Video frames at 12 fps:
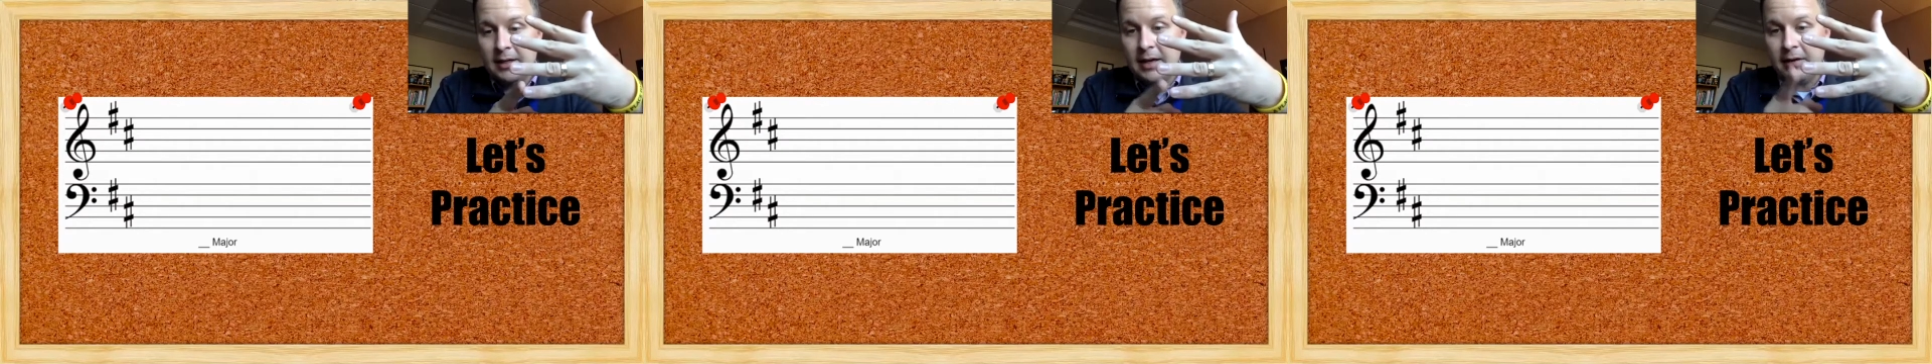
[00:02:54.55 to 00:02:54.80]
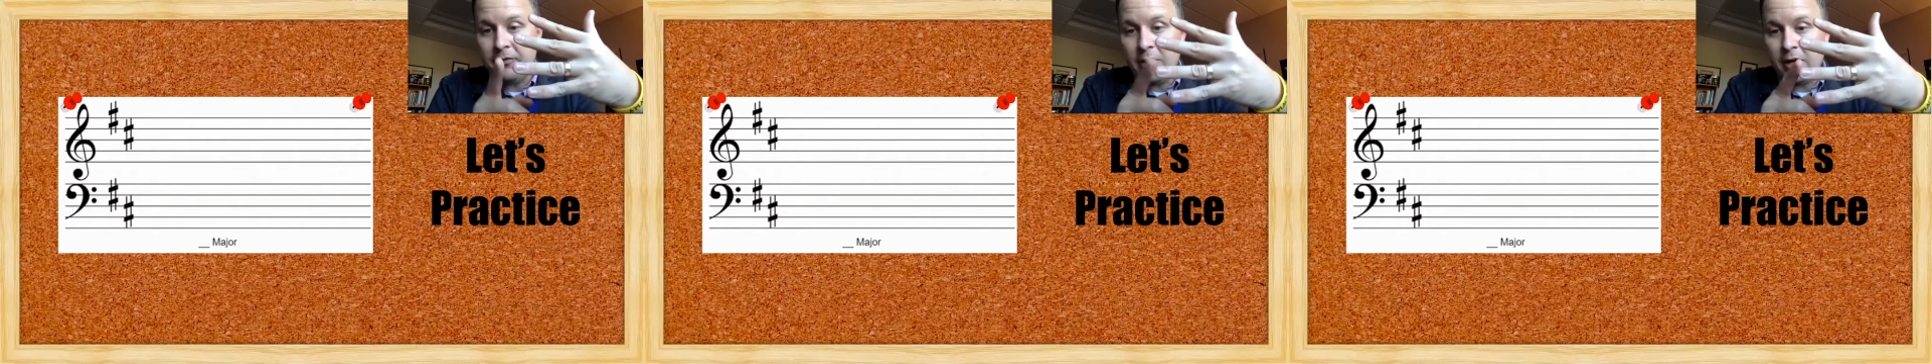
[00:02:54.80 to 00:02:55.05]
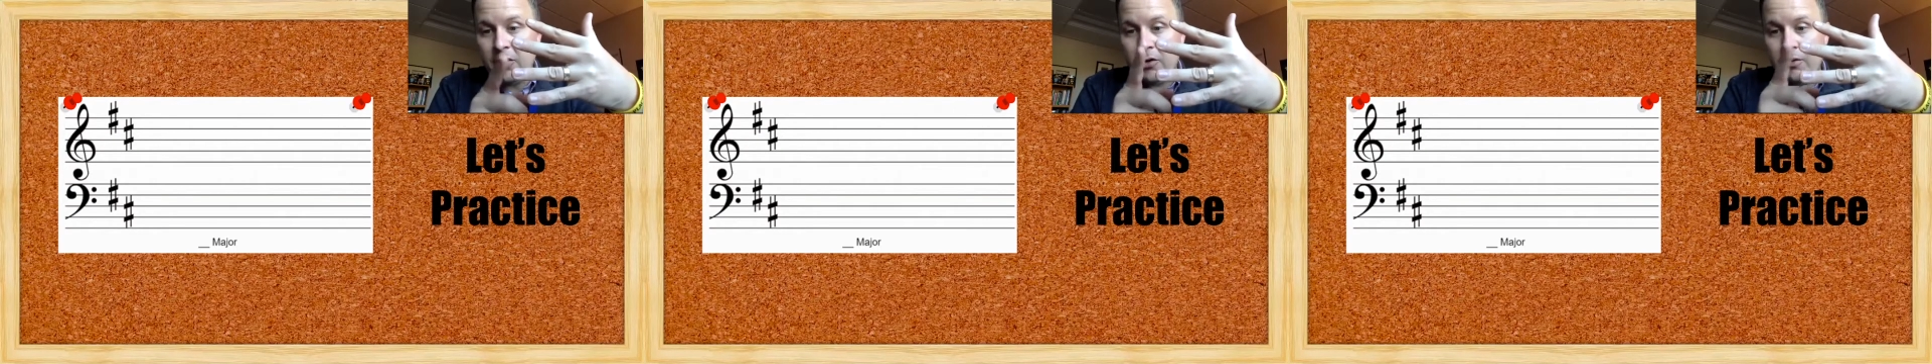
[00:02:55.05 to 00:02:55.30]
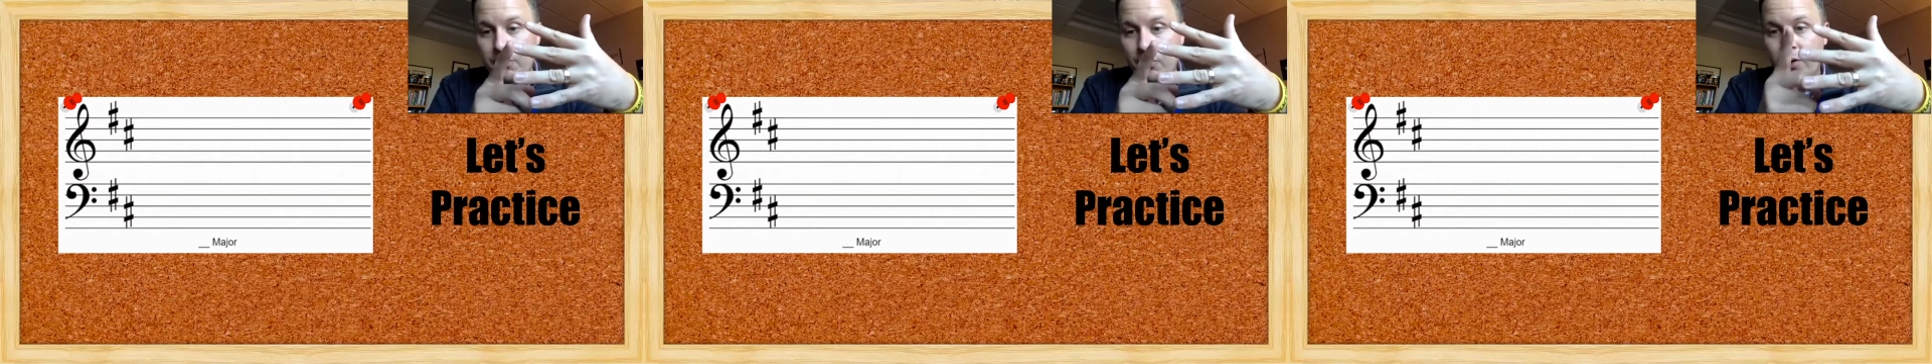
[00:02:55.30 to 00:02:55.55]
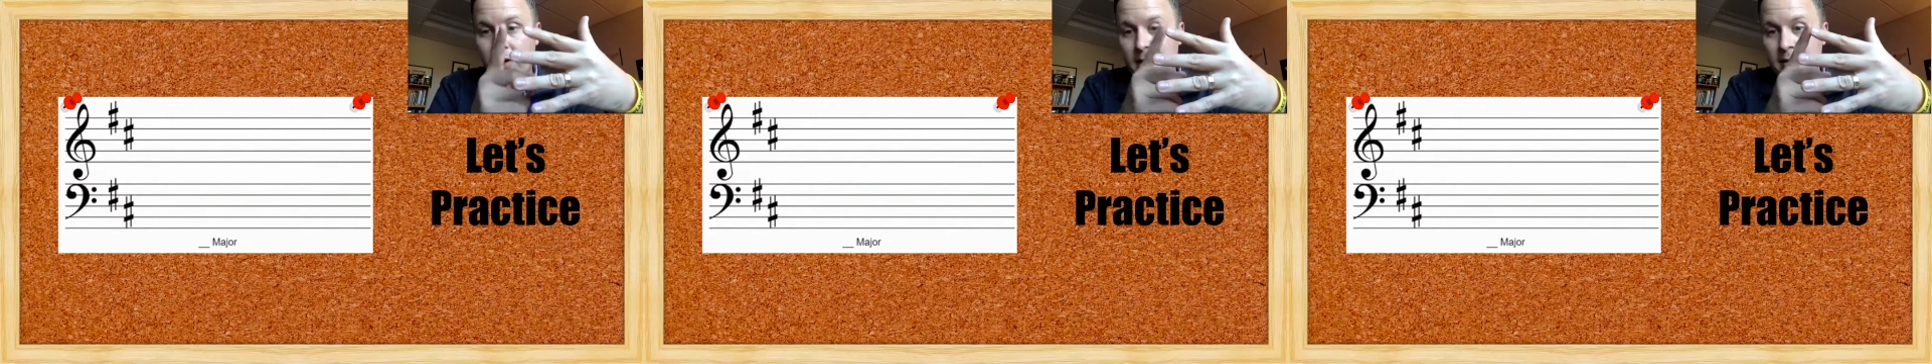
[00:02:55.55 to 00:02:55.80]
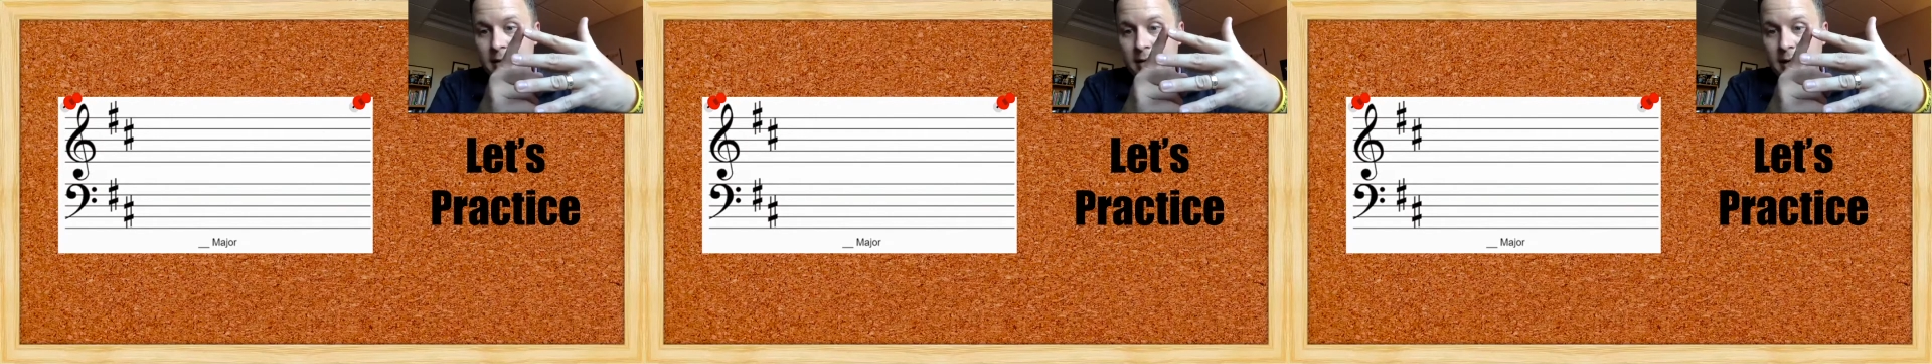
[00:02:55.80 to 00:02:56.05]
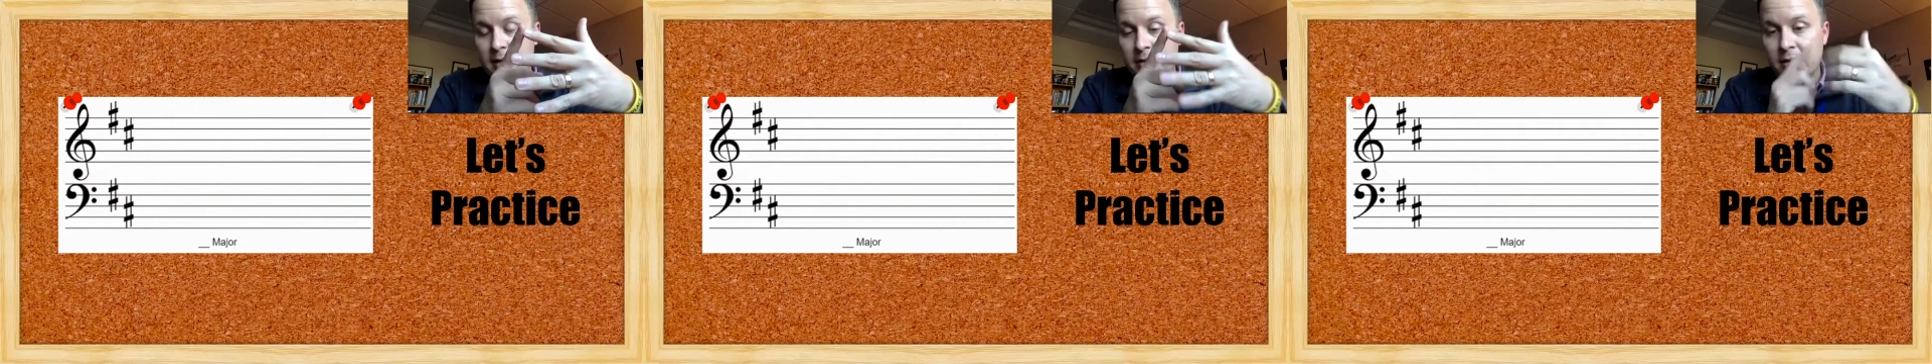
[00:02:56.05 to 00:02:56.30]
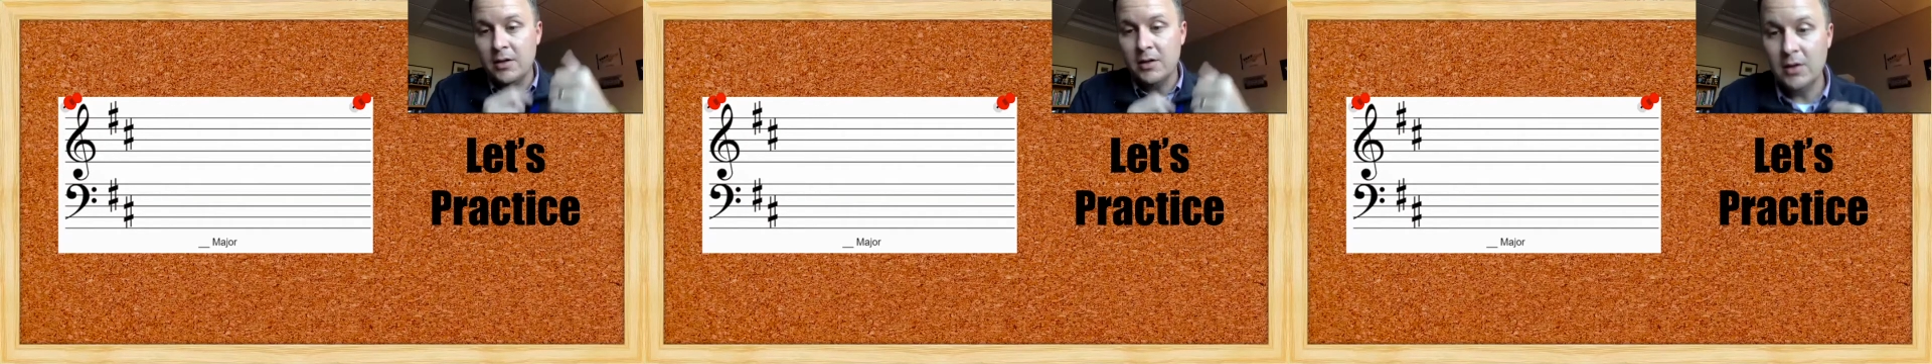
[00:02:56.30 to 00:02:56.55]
Every good boy does.